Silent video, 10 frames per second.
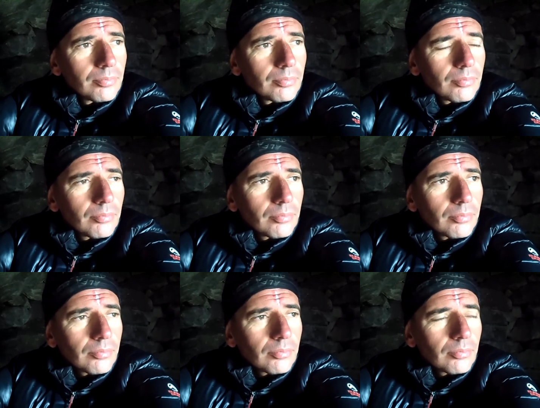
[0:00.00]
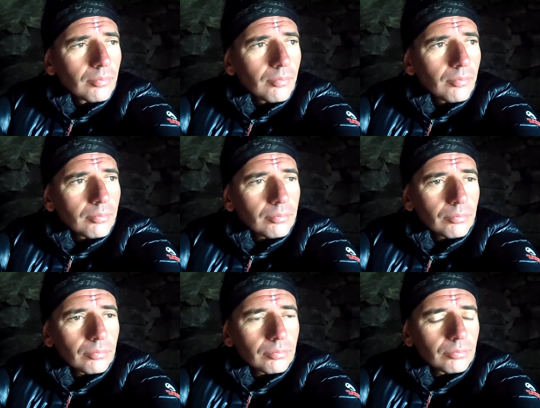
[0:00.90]

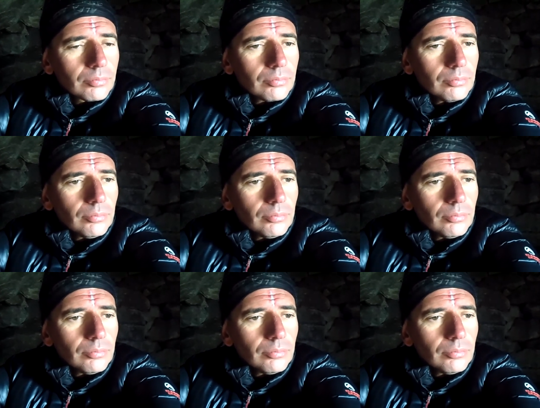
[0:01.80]
Nobody speaks.